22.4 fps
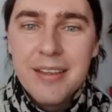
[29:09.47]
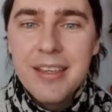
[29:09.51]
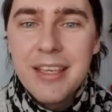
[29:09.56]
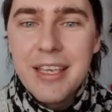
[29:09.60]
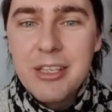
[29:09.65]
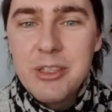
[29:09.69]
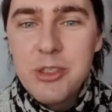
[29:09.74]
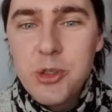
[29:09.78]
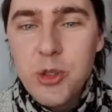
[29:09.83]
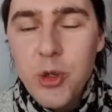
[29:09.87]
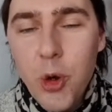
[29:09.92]

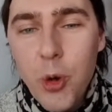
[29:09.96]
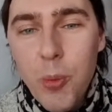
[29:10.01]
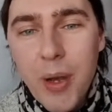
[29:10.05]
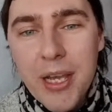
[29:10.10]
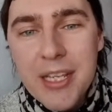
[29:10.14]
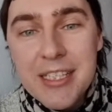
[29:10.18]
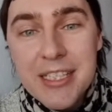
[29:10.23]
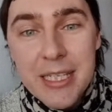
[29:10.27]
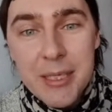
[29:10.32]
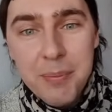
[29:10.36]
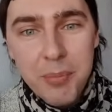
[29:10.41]
get to know my
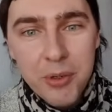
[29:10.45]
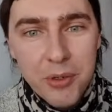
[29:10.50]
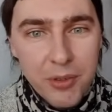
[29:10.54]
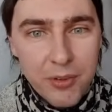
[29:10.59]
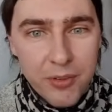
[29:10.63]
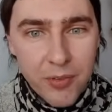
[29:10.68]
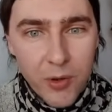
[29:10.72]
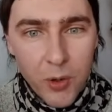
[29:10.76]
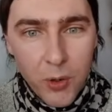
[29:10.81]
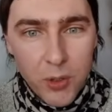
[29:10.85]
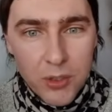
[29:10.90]
deeper
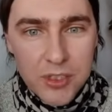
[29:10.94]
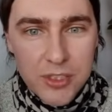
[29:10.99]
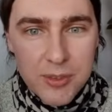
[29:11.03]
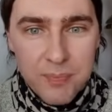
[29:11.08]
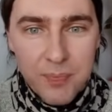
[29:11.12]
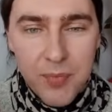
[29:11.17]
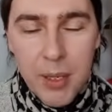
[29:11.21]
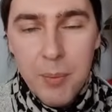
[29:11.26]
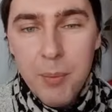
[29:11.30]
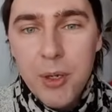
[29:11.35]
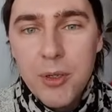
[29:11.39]
thoughts
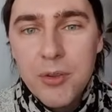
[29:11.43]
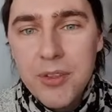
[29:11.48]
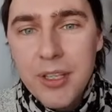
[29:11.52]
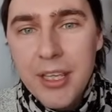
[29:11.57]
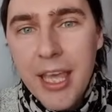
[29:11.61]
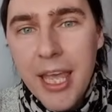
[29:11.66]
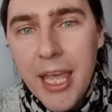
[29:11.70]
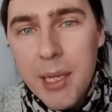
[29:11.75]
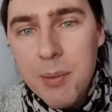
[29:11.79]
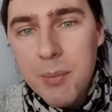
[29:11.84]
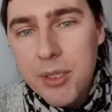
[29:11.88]
about the
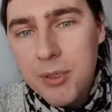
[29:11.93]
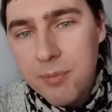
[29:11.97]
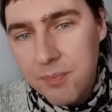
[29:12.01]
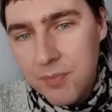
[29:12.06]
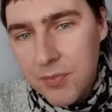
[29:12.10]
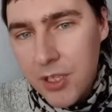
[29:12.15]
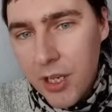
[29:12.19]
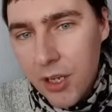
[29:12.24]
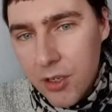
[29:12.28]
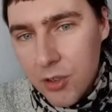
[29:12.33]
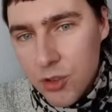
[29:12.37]
game. But
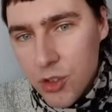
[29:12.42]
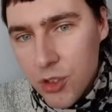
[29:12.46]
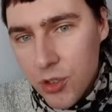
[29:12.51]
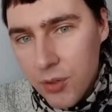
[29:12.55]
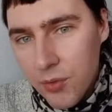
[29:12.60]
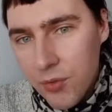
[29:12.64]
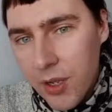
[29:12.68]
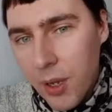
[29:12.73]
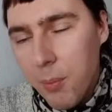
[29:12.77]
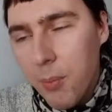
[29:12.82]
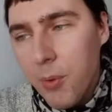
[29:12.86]

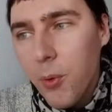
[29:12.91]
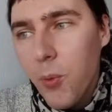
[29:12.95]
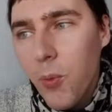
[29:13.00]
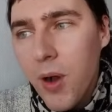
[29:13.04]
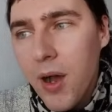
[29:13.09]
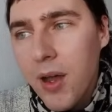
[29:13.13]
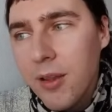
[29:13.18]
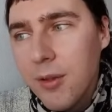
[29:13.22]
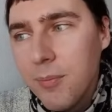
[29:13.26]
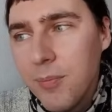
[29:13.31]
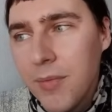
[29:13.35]
Daioujou, number
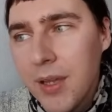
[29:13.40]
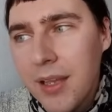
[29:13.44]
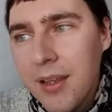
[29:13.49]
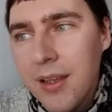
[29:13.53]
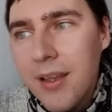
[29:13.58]
1.